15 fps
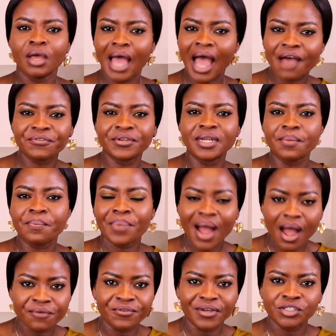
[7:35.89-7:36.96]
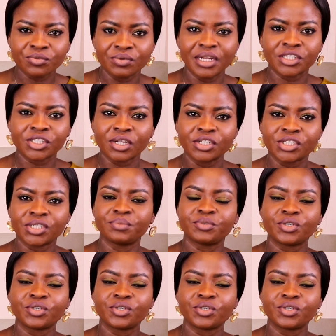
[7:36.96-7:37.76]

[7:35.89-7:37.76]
having a perfect relationship?